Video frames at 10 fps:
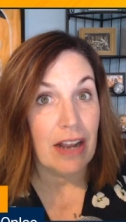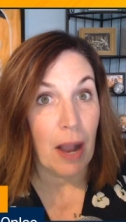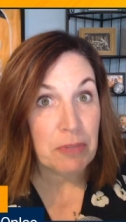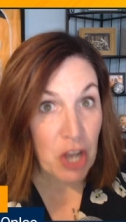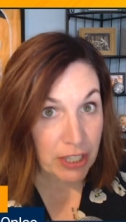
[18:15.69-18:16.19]

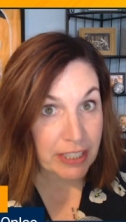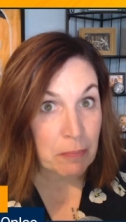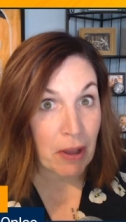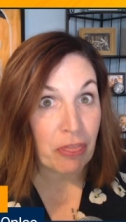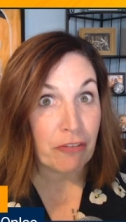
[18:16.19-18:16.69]
I'm talking
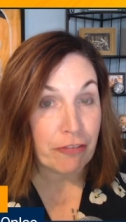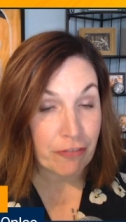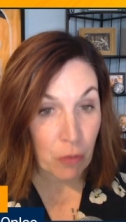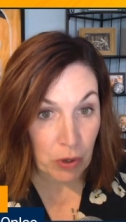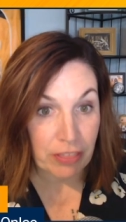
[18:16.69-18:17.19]
about the
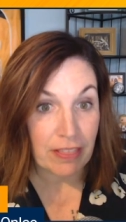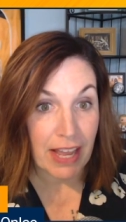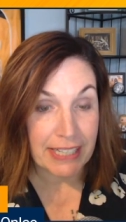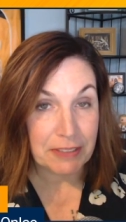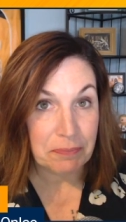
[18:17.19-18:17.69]
fourth
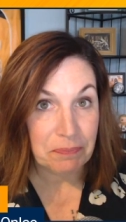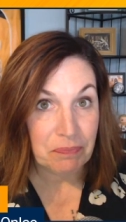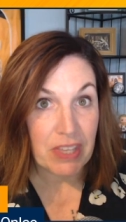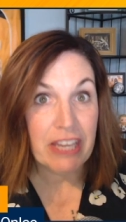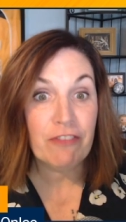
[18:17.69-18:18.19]
line
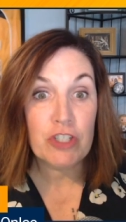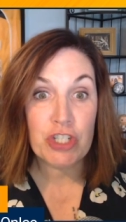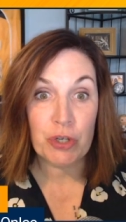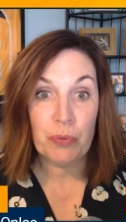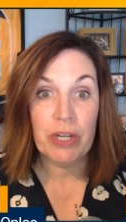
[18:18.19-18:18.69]
Kiefer
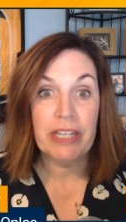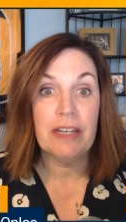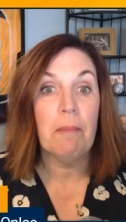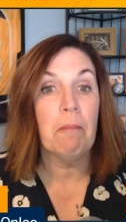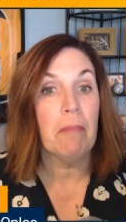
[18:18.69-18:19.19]

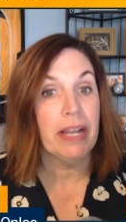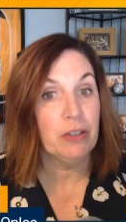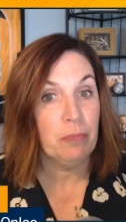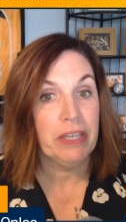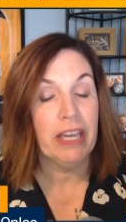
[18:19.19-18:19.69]
Sherwood,
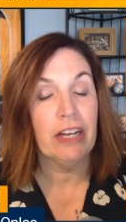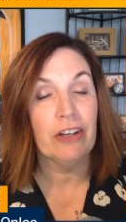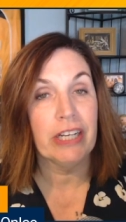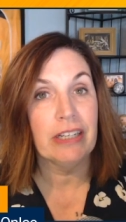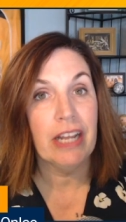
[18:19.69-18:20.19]
Michael
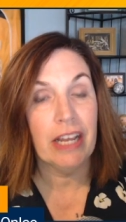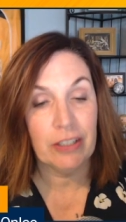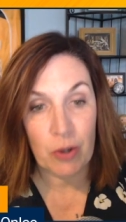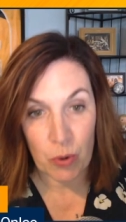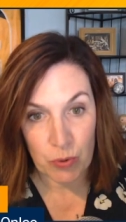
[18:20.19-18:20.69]
McCarron, and
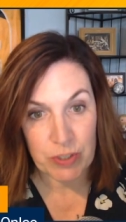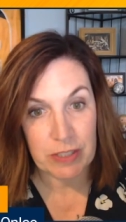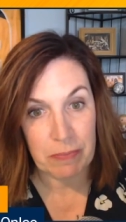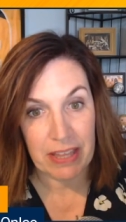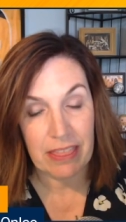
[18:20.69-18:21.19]
Cole
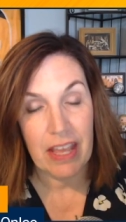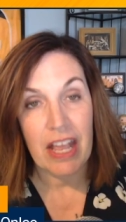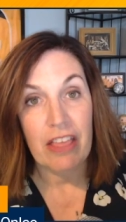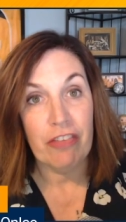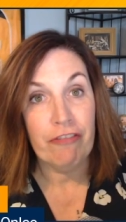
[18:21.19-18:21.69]
Smith.
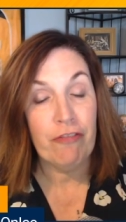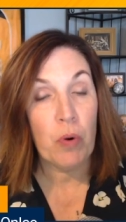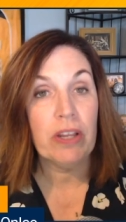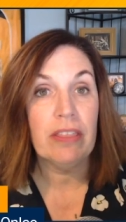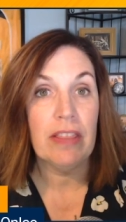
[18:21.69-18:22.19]
The
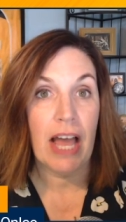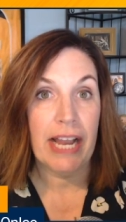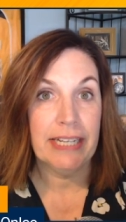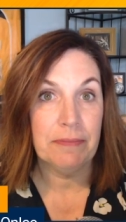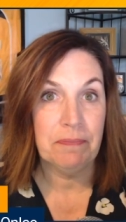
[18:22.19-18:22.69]
fourth
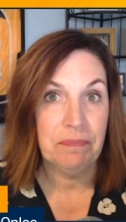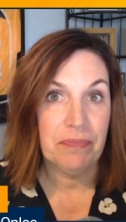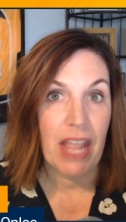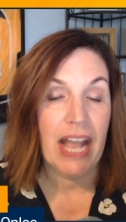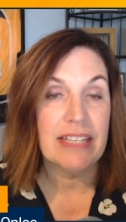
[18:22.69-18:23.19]
line
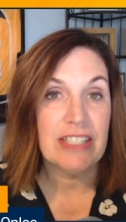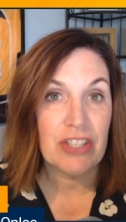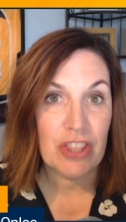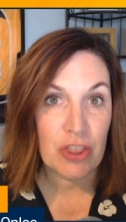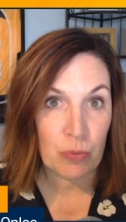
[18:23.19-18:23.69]
has
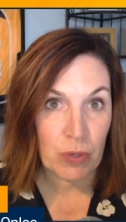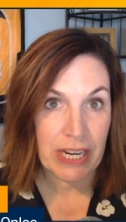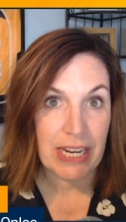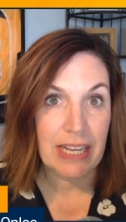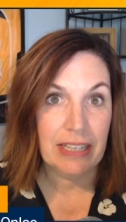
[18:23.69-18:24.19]

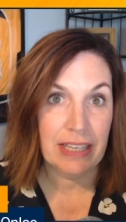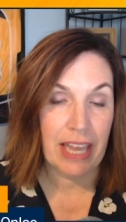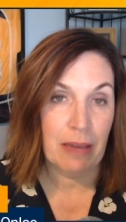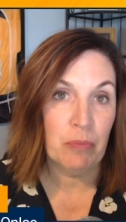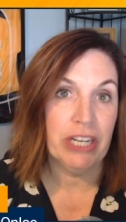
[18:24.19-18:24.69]
three
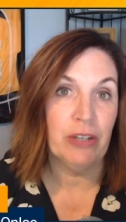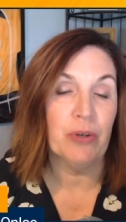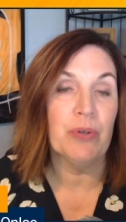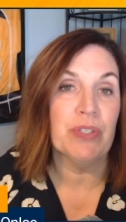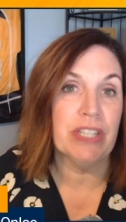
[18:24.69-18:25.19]
game winning
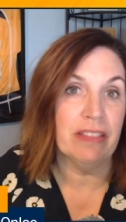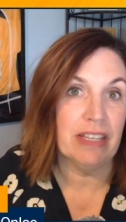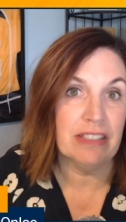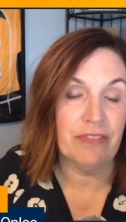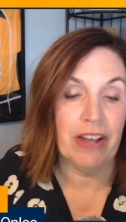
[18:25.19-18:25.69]
goals in
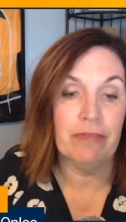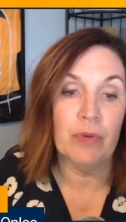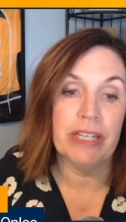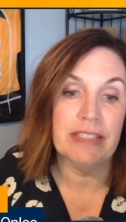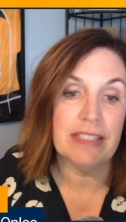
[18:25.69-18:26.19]
these five
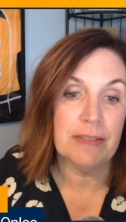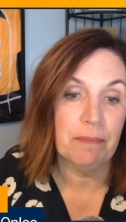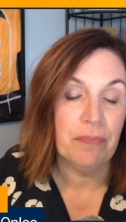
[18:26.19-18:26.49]
wins.